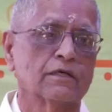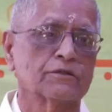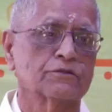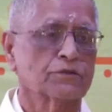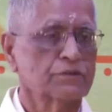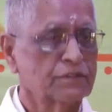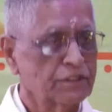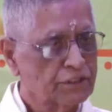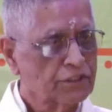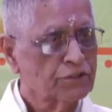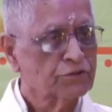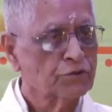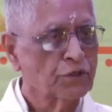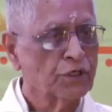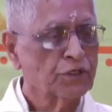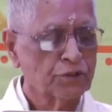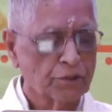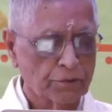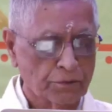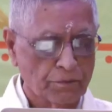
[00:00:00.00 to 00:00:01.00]
So this is
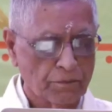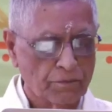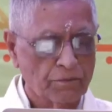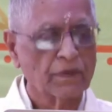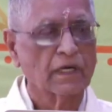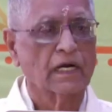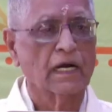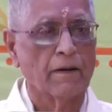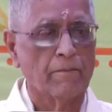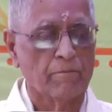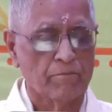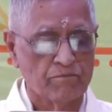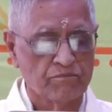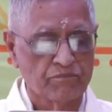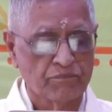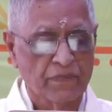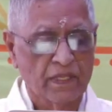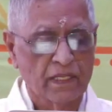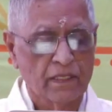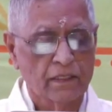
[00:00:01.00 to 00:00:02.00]
going to come.
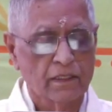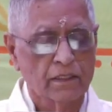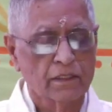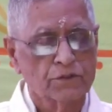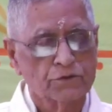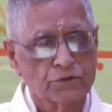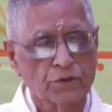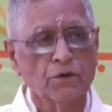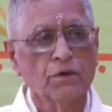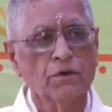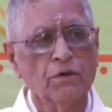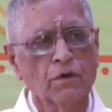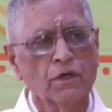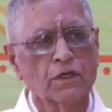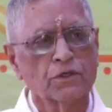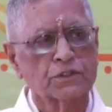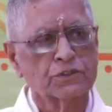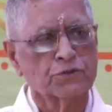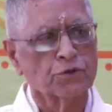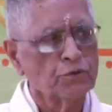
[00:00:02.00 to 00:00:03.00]

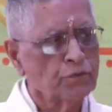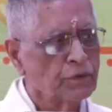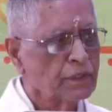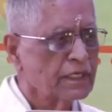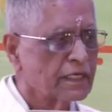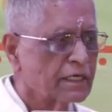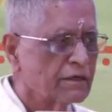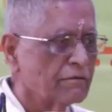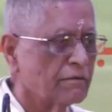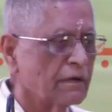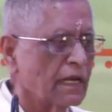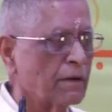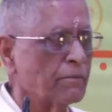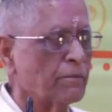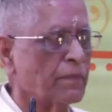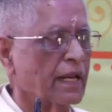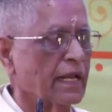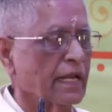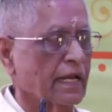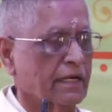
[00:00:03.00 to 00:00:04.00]
So should we give a
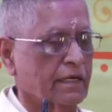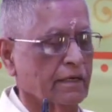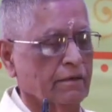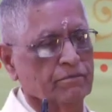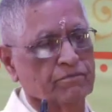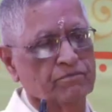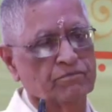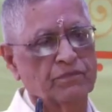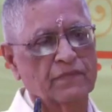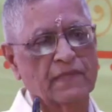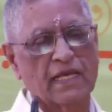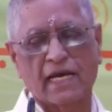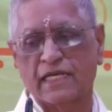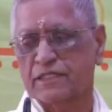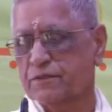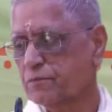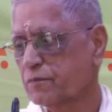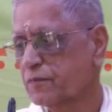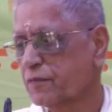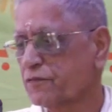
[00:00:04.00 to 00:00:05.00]
break, as
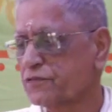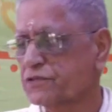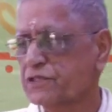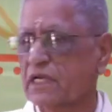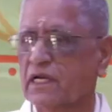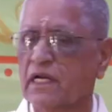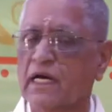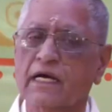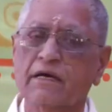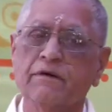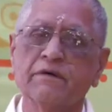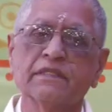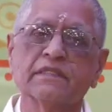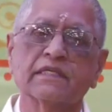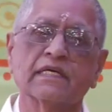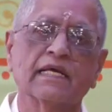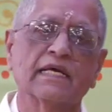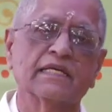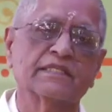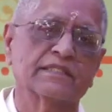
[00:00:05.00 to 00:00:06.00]
Professor
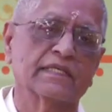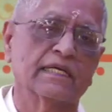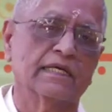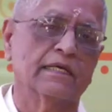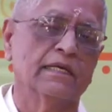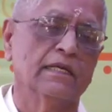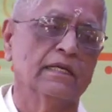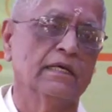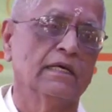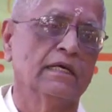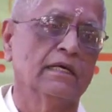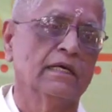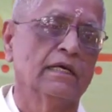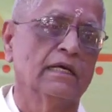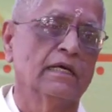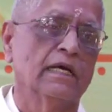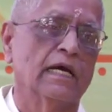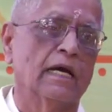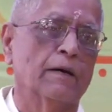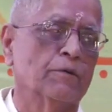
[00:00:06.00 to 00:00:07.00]
Raghavendran has said
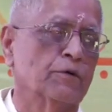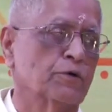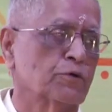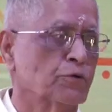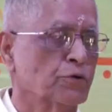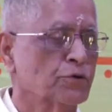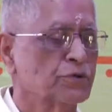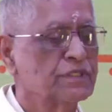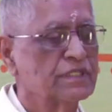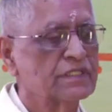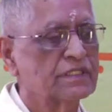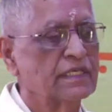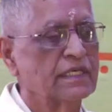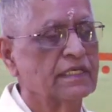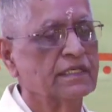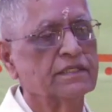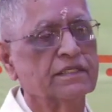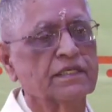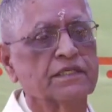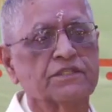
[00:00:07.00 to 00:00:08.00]
about Guruji's
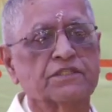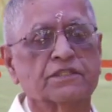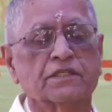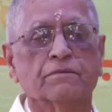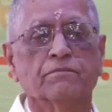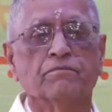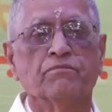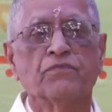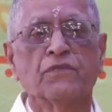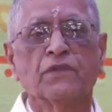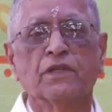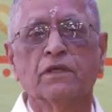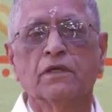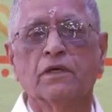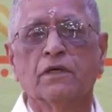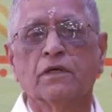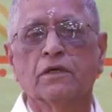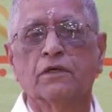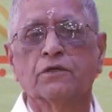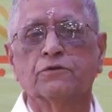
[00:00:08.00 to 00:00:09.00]
intention
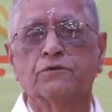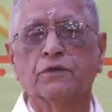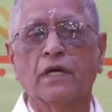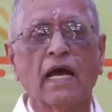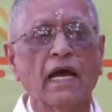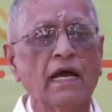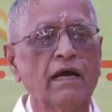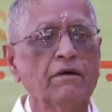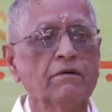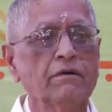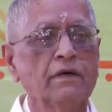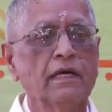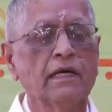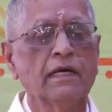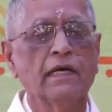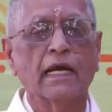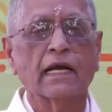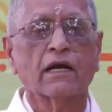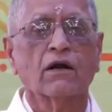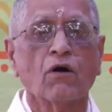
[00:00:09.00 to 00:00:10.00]
to have
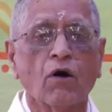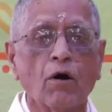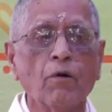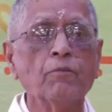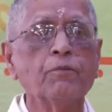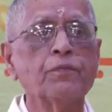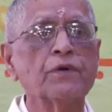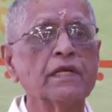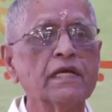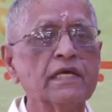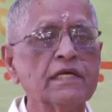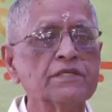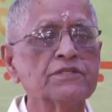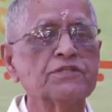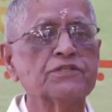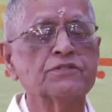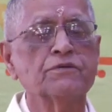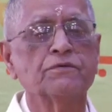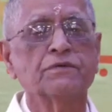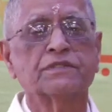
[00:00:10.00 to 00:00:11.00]
a
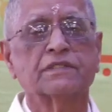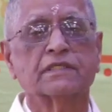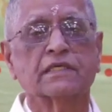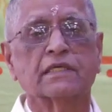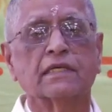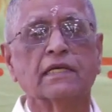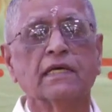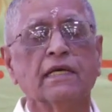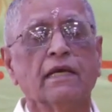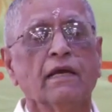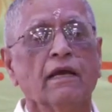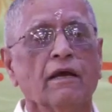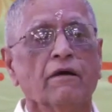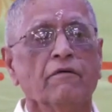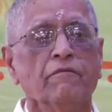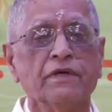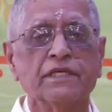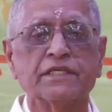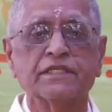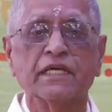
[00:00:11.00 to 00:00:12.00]
comprehensive history
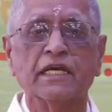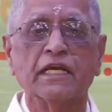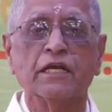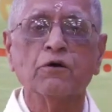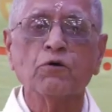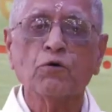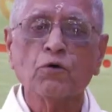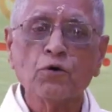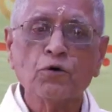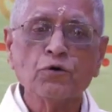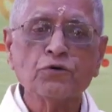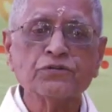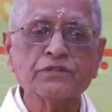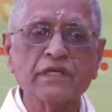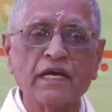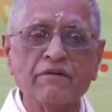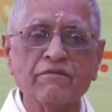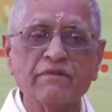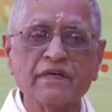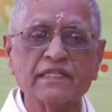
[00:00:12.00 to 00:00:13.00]
which includes
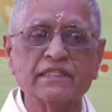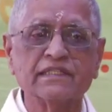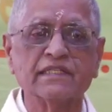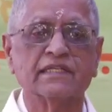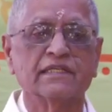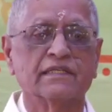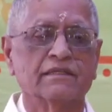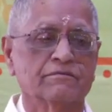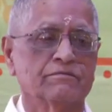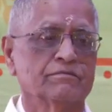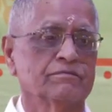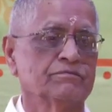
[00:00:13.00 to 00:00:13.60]
everything.